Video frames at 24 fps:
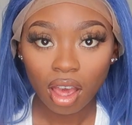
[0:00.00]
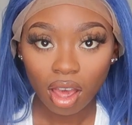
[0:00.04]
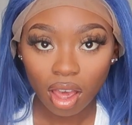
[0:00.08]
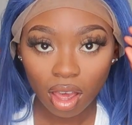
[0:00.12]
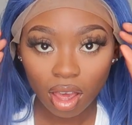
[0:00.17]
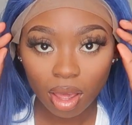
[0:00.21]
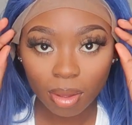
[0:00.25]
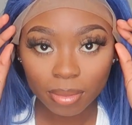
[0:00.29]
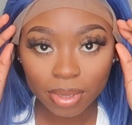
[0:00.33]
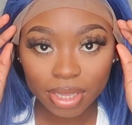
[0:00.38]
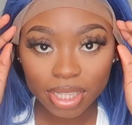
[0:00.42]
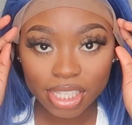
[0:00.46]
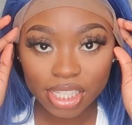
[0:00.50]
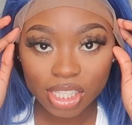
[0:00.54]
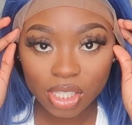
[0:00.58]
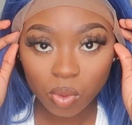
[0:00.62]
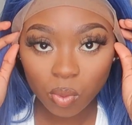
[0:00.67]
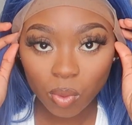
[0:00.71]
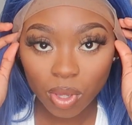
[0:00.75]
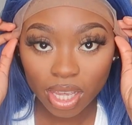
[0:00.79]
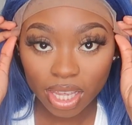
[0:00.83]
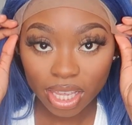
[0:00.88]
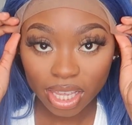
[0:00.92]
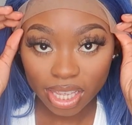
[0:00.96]
This
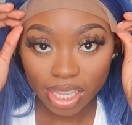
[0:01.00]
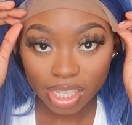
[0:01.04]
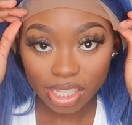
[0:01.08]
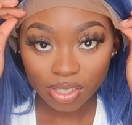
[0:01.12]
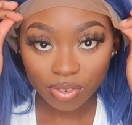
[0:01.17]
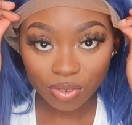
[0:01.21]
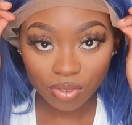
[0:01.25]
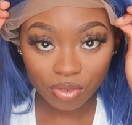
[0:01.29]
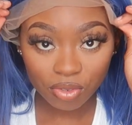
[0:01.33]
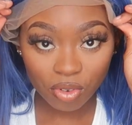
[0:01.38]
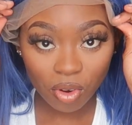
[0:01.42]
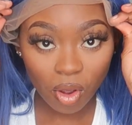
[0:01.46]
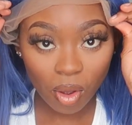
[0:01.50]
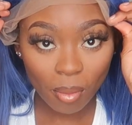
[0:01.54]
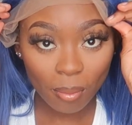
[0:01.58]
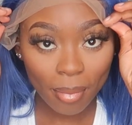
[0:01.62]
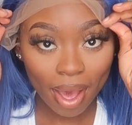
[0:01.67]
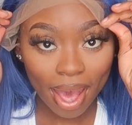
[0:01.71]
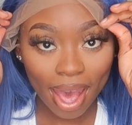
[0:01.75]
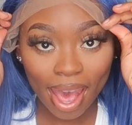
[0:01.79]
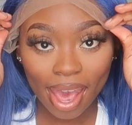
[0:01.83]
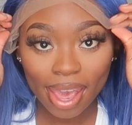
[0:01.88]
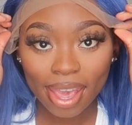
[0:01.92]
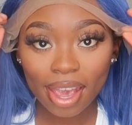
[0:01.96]
wig is
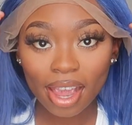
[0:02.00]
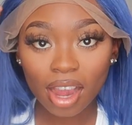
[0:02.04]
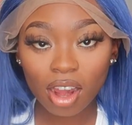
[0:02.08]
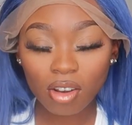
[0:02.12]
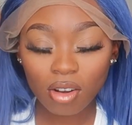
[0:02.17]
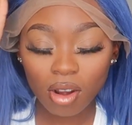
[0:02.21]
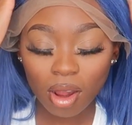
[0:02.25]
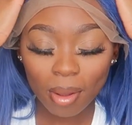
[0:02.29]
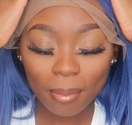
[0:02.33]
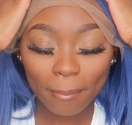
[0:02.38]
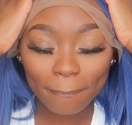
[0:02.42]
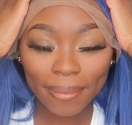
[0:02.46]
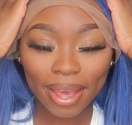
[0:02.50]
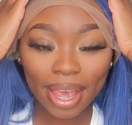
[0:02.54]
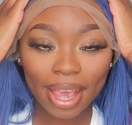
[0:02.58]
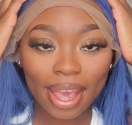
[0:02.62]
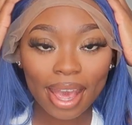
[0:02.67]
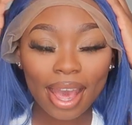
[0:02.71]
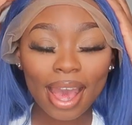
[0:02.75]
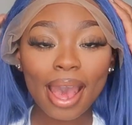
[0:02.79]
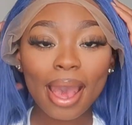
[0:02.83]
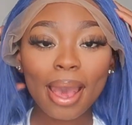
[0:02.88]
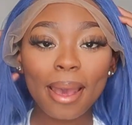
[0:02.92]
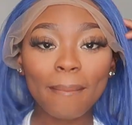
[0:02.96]
from Iron Crown by
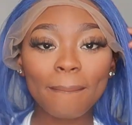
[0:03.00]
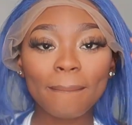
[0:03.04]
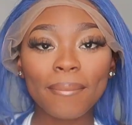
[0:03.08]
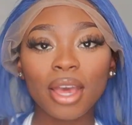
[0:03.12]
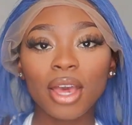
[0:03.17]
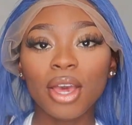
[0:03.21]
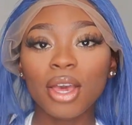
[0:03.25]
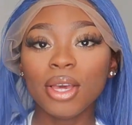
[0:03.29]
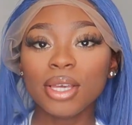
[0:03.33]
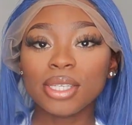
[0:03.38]
Cam.